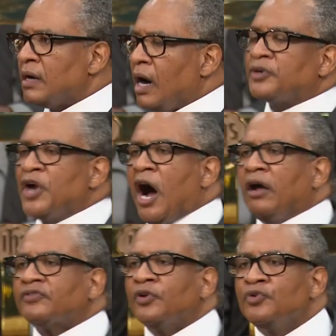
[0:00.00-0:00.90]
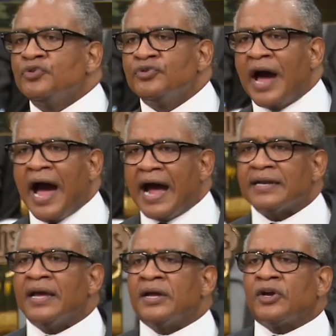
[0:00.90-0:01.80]
Adults who do
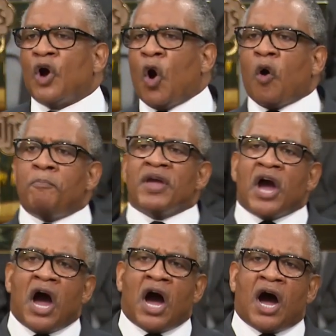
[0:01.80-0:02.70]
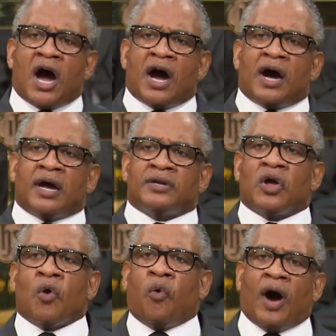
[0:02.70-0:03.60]
not go beyond
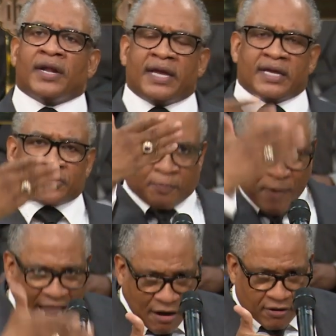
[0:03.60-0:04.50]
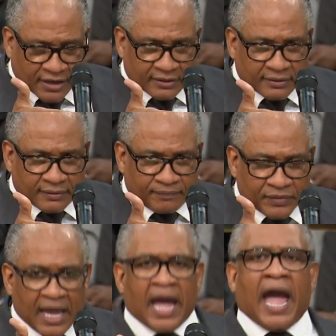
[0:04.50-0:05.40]
what is apparent
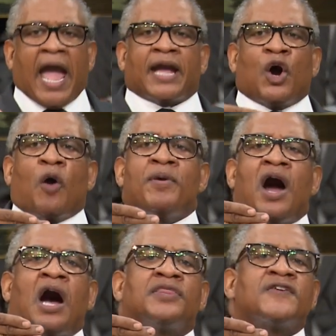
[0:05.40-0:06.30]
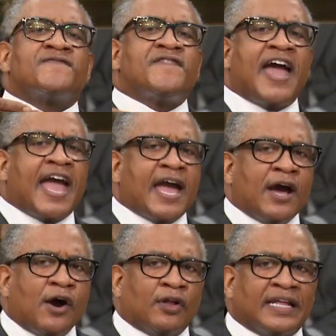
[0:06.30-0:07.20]
and go beyond the
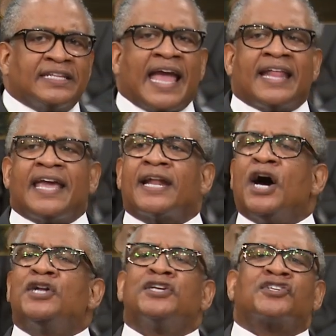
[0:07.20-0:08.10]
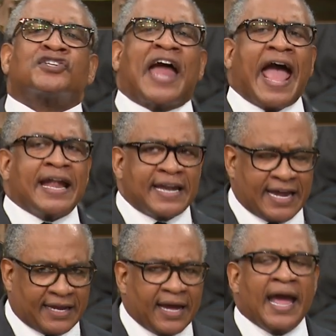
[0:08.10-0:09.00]
veil and, and get an understanding